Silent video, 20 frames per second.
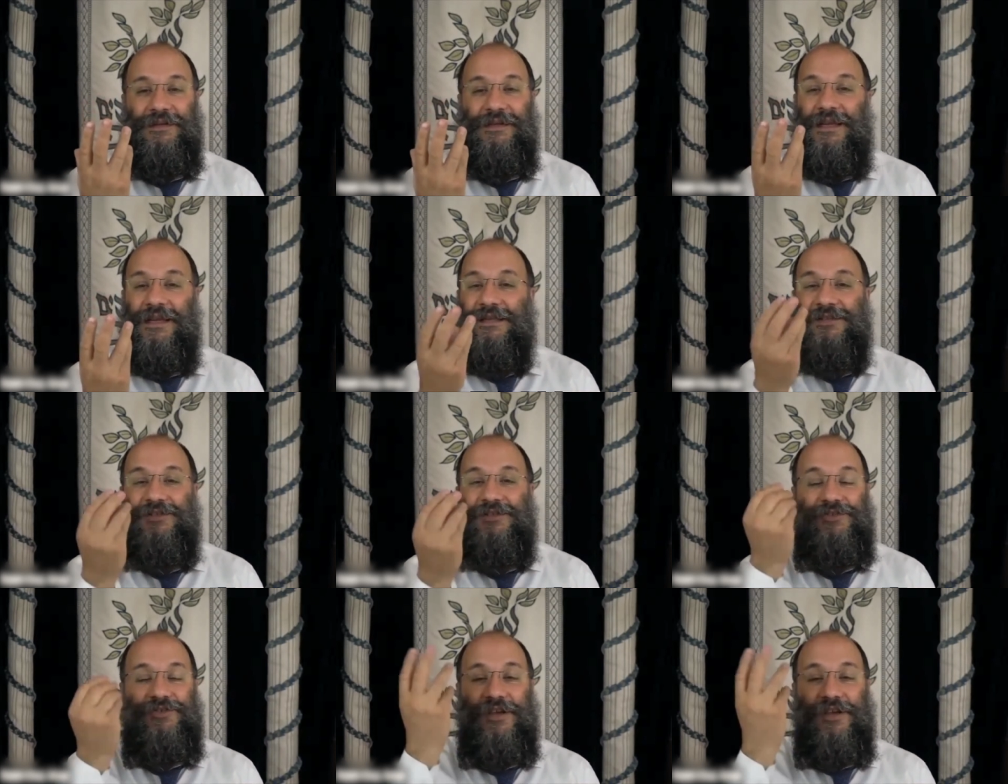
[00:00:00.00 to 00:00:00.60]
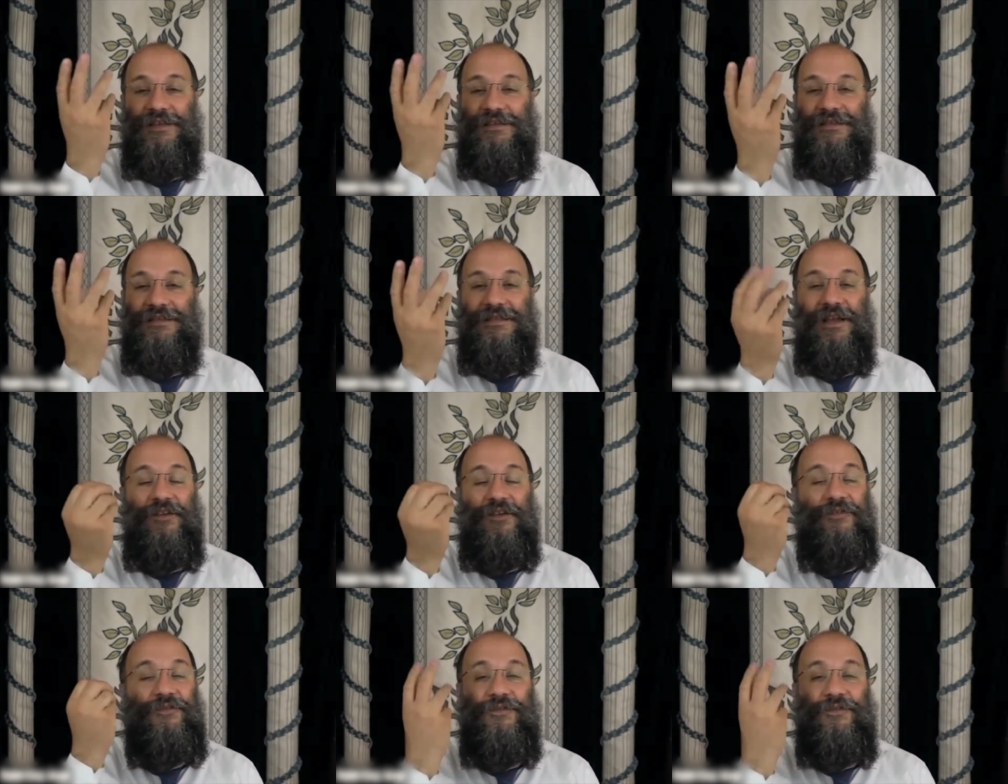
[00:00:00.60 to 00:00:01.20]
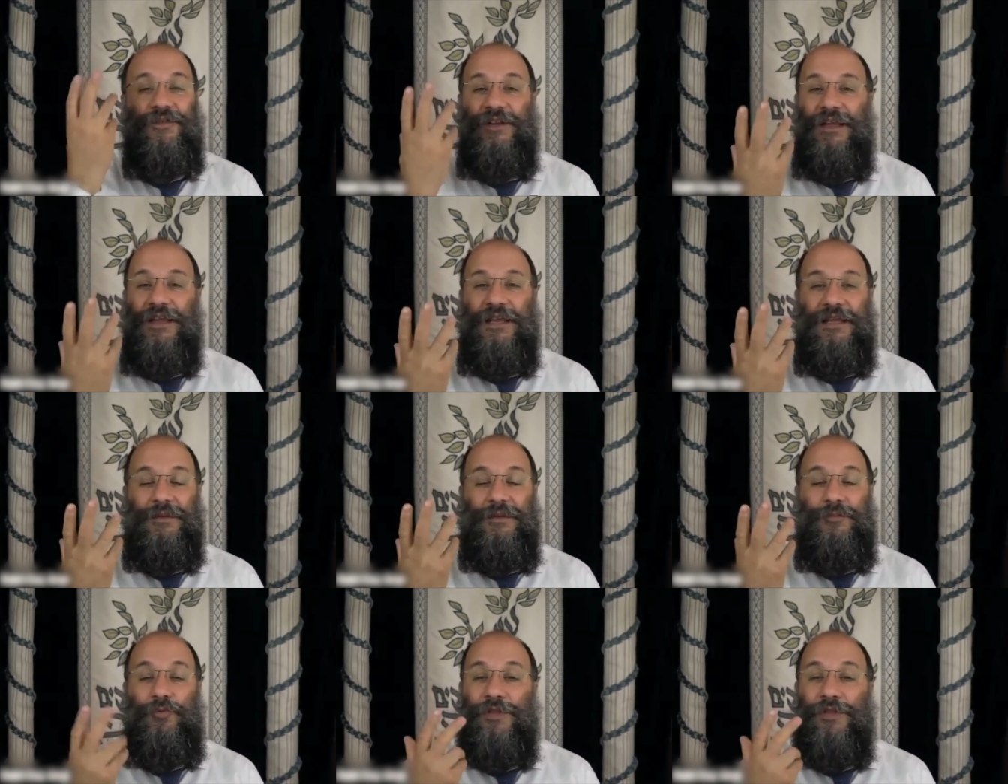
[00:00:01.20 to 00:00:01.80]
It's just a
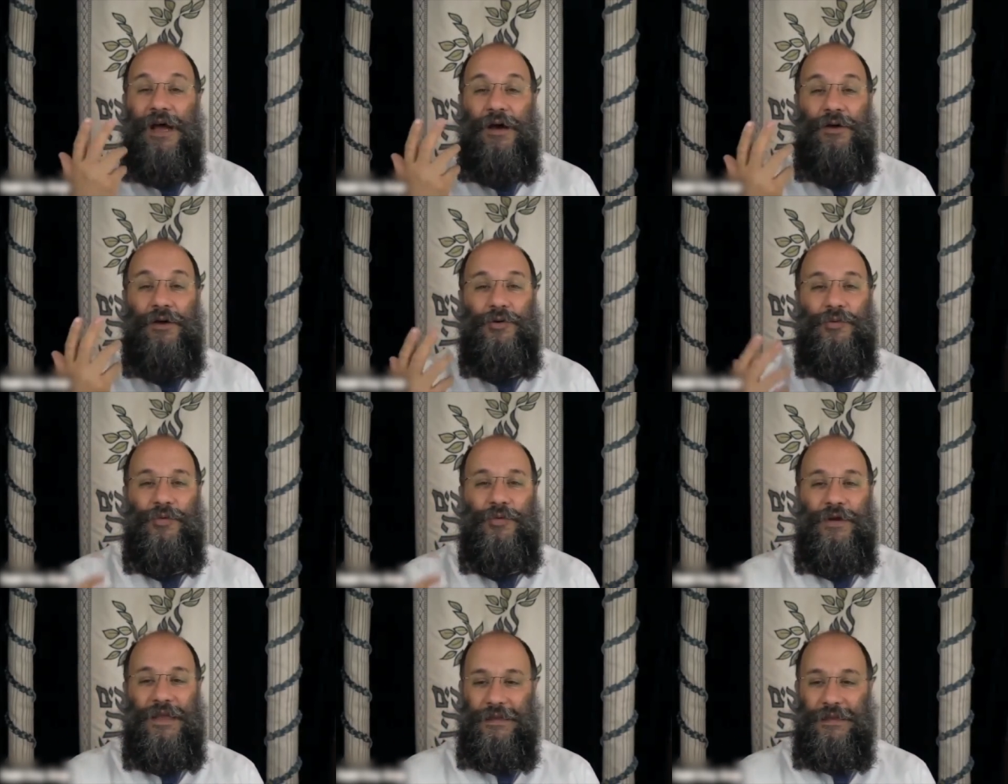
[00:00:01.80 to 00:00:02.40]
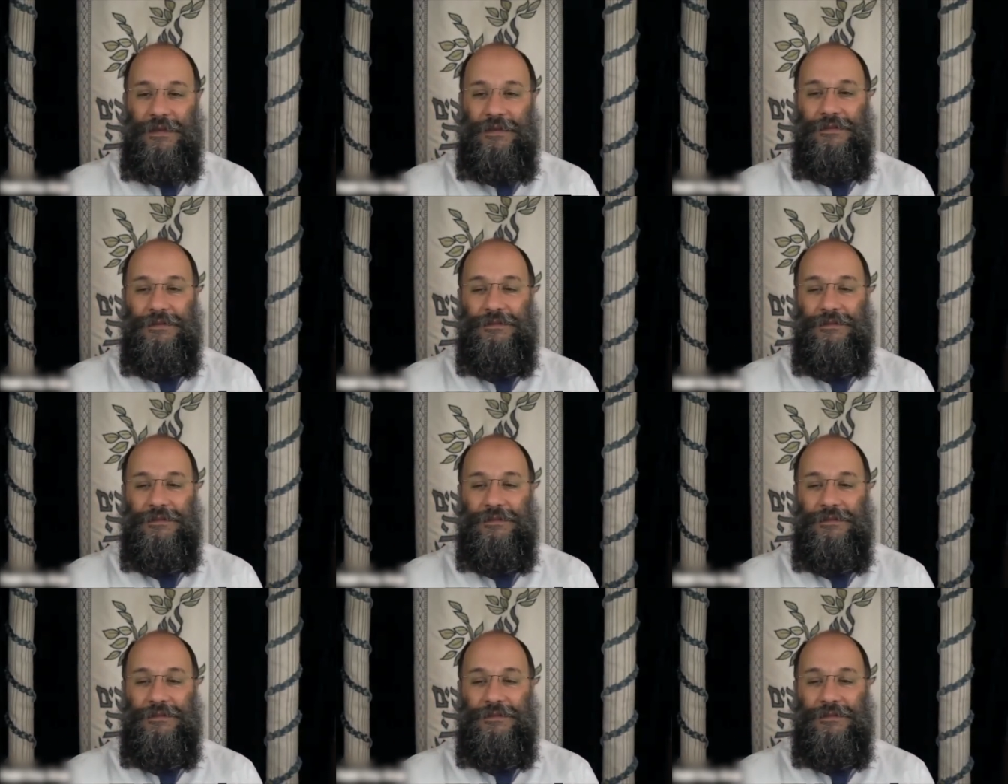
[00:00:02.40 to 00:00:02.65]
flame without a wick.